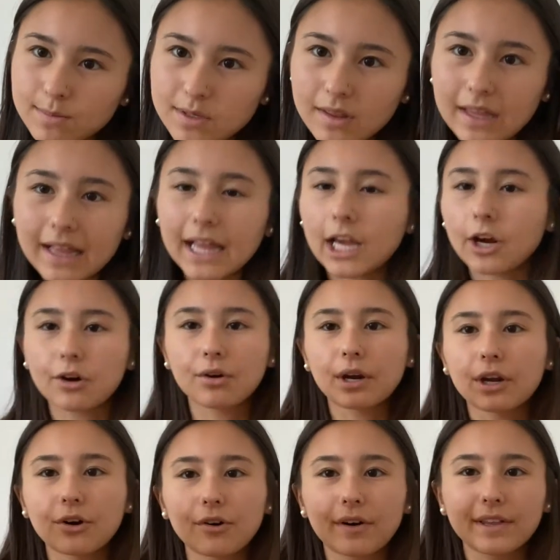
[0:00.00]
So they like
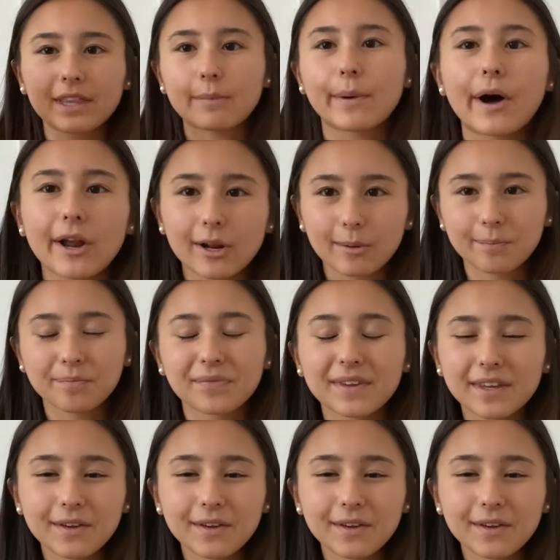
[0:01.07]
crinkle at the bottom.